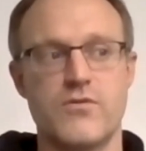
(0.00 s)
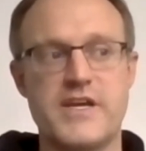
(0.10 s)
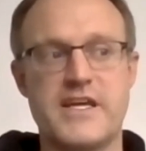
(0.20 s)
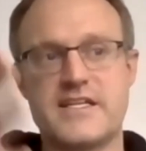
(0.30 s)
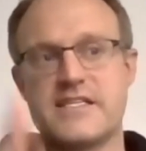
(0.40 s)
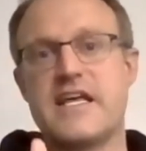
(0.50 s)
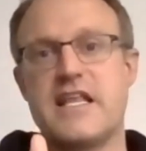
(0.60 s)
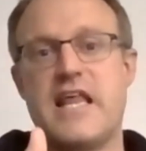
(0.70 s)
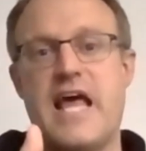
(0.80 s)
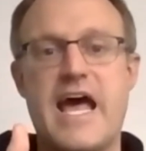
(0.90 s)
we can
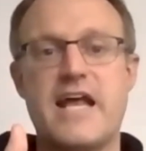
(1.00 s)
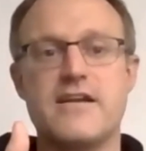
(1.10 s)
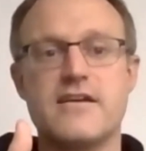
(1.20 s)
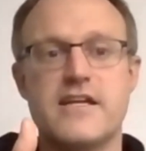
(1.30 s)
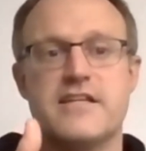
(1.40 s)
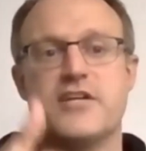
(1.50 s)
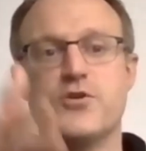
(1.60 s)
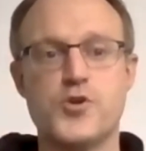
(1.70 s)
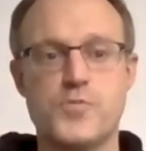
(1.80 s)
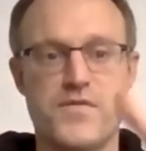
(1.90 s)
extend that and then
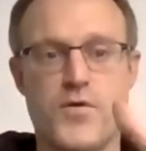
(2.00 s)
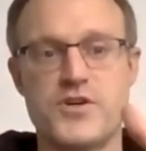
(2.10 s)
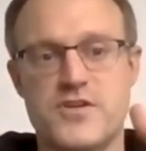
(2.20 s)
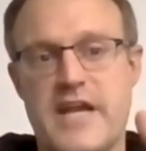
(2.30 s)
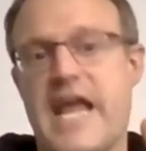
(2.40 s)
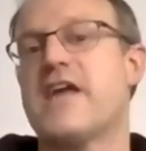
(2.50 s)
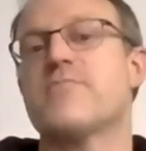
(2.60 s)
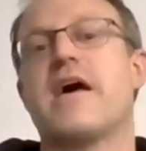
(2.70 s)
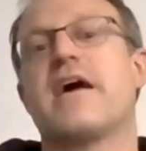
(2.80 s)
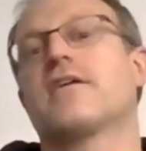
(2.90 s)
do super focus on
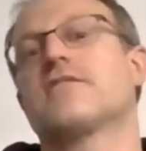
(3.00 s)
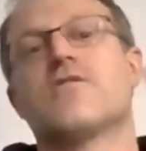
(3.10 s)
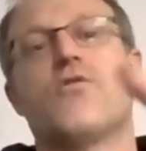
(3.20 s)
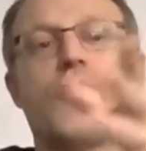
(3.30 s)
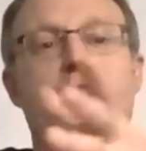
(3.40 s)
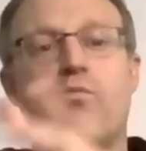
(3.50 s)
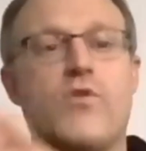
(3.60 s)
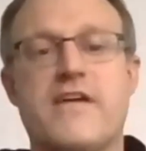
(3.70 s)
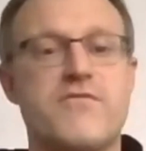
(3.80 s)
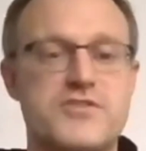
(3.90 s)
handbags or
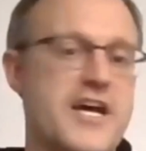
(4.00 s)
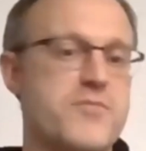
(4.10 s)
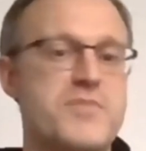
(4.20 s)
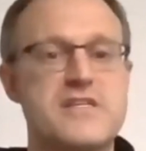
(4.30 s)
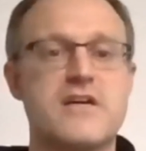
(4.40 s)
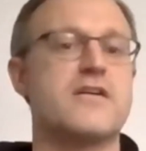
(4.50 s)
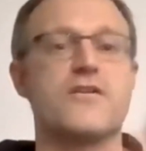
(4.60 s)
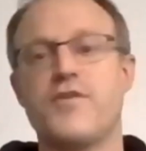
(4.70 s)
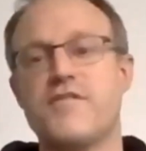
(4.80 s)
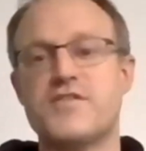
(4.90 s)
whatever's got to be done,
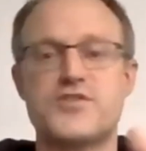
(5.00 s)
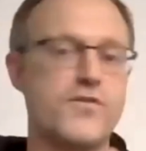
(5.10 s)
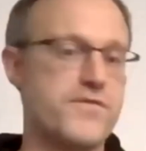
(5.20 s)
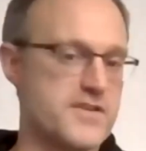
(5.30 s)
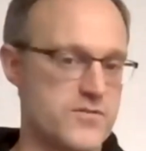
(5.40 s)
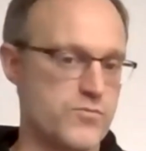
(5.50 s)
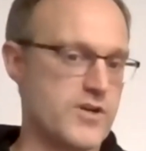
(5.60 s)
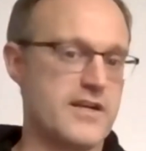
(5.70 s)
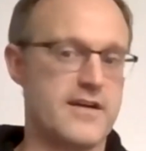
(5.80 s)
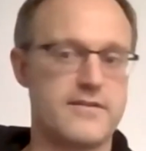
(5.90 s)
or even sofas and
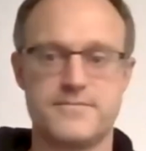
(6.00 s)
whatnot.